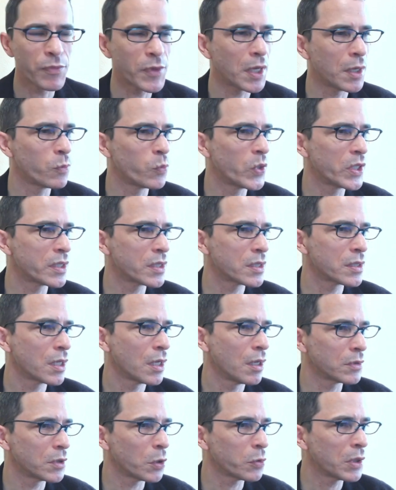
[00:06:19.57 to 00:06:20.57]
in which
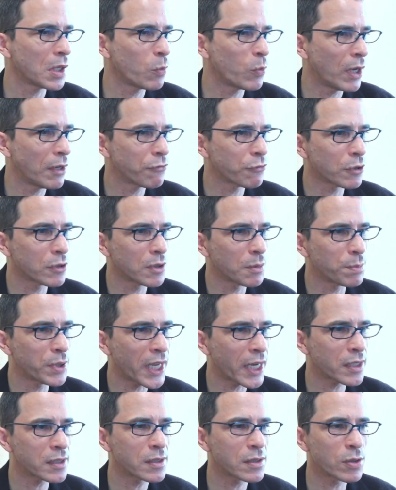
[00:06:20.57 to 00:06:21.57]
the only way for the
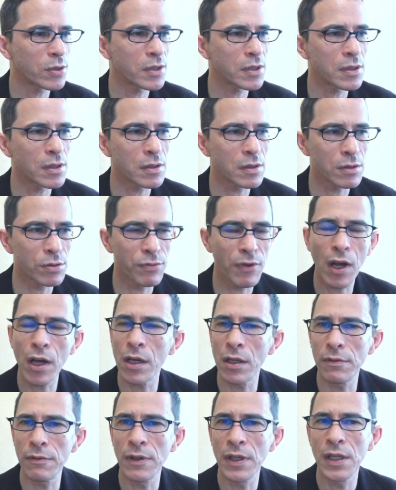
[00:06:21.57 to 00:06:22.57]
black stones to
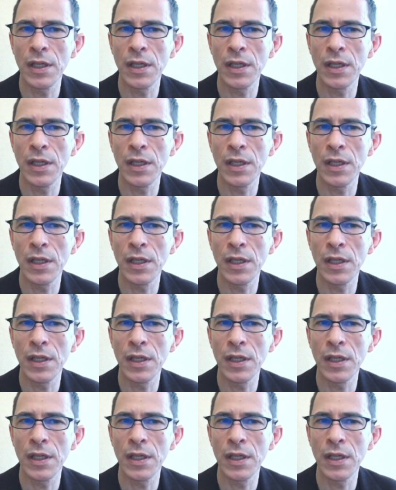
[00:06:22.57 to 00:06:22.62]
survive